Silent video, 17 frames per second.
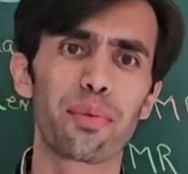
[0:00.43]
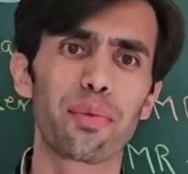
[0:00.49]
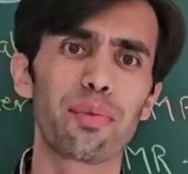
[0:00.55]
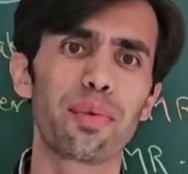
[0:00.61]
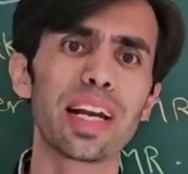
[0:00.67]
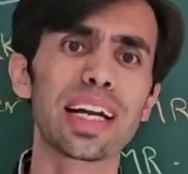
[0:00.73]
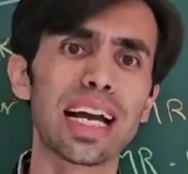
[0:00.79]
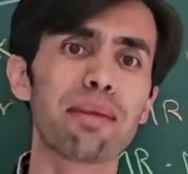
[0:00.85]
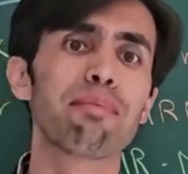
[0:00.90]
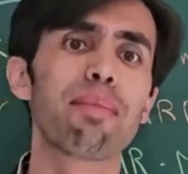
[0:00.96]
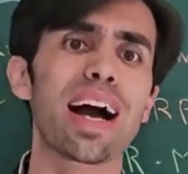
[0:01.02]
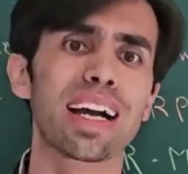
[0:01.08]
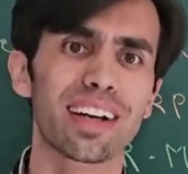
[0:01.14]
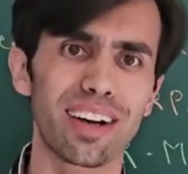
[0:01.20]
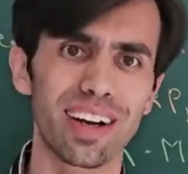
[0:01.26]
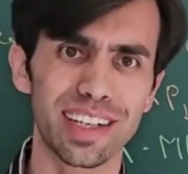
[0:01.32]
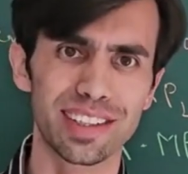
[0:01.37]
Welcome
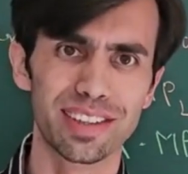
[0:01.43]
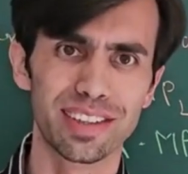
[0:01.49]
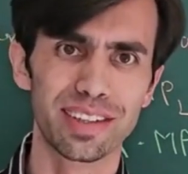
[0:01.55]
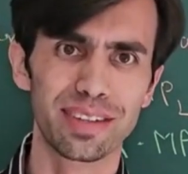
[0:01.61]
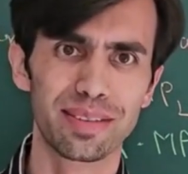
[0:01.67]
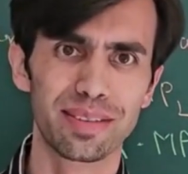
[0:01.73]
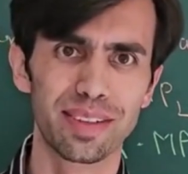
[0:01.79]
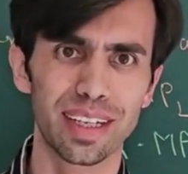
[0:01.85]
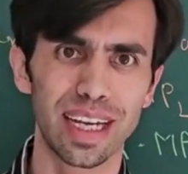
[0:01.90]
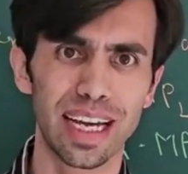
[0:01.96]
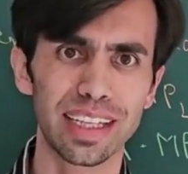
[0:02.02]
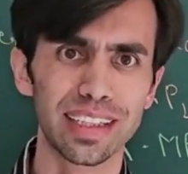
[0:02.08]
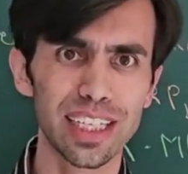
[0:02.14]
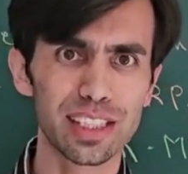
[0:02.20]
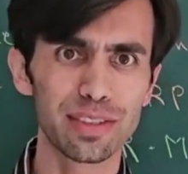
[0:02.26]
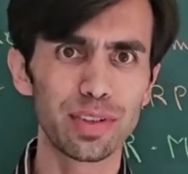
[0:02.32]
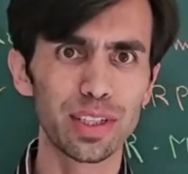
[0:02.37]
back, guys. In
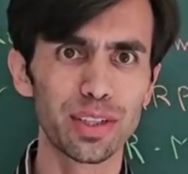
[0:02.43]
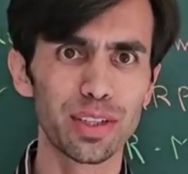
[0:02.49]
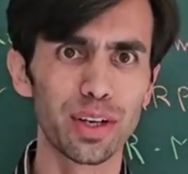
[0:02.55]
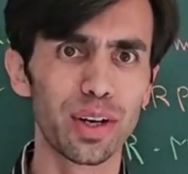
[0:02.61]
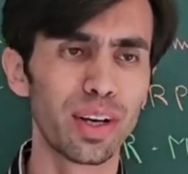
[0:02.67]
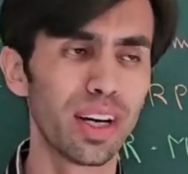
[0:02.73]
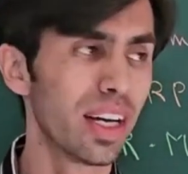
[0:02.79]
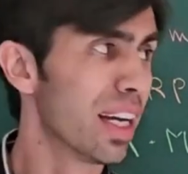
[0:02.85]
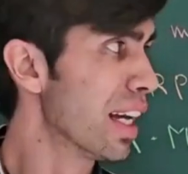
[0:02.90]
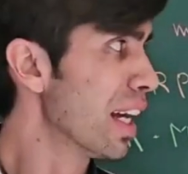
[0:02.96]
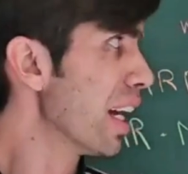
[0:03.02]
this video,